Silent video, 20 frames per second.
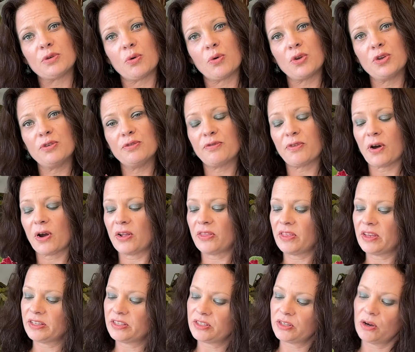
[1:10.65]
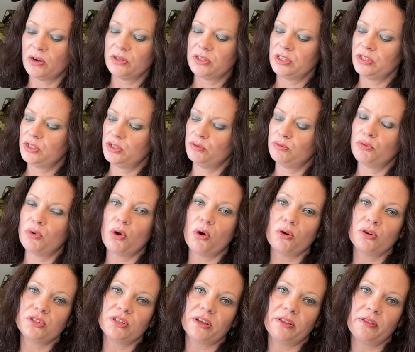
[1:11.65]
or you find they're starting to
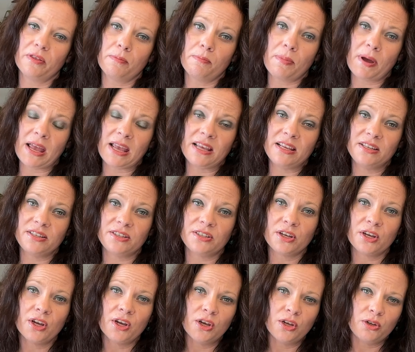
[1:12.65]
rot at the base,